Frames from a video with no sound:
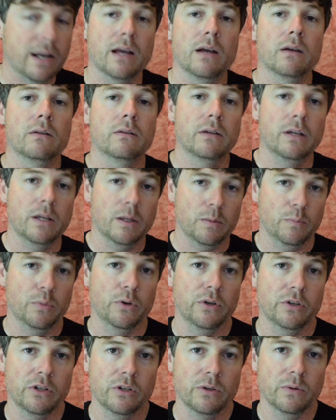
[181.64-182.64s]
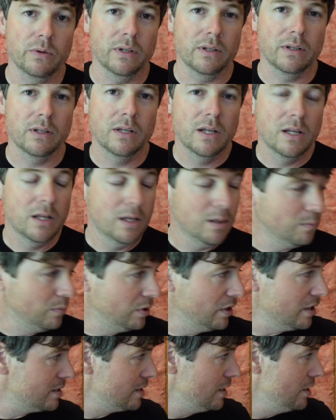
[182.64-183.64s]
out and put new in.
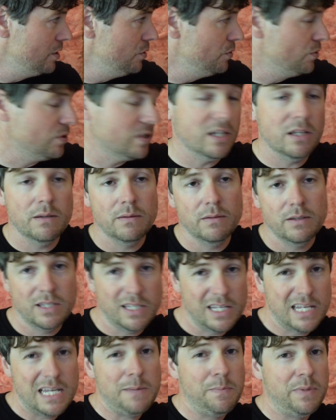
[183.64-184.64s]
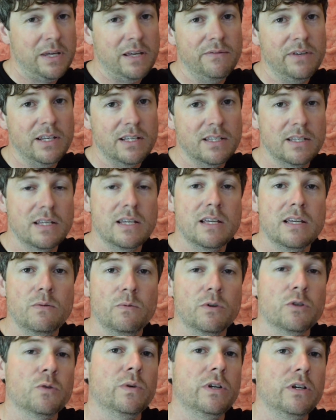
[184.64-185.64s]
Plus they use CPVC,
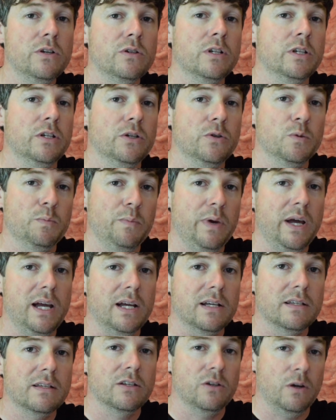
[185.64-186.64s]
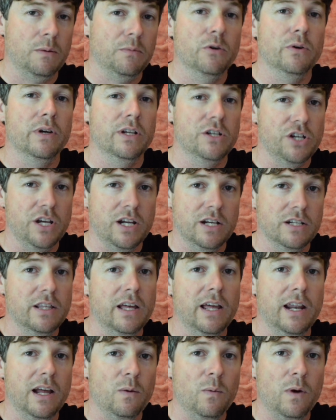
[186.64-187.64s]
which we usually use PEX, so I'm going to go ahead and change
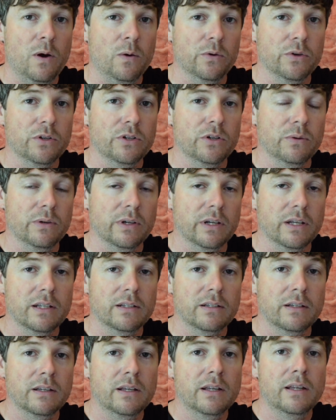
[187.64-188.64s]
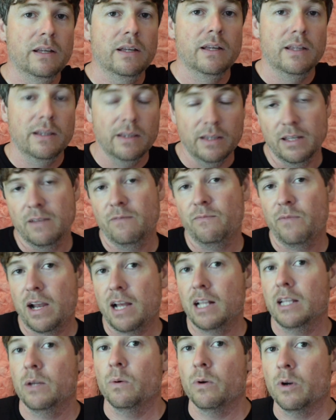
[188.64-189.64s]
that out while we're doing it. Then
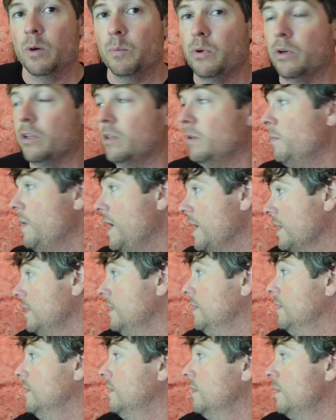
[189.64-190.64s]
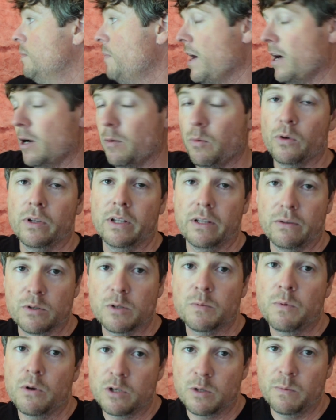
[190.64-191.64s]
finally we're going to put the backerboard that was
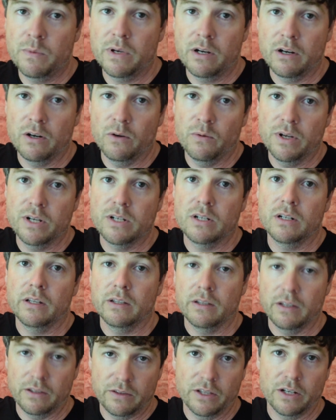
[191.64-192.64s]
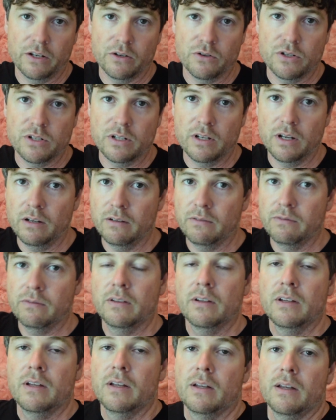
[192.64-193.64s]
supposed to be here originally, the thicker stuff,
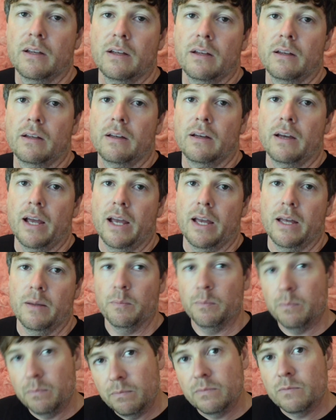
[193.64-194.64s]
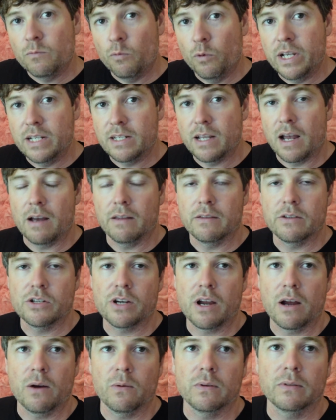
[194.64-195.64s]
and retile the
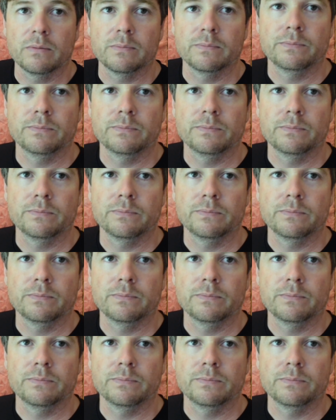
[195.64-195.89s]
shower.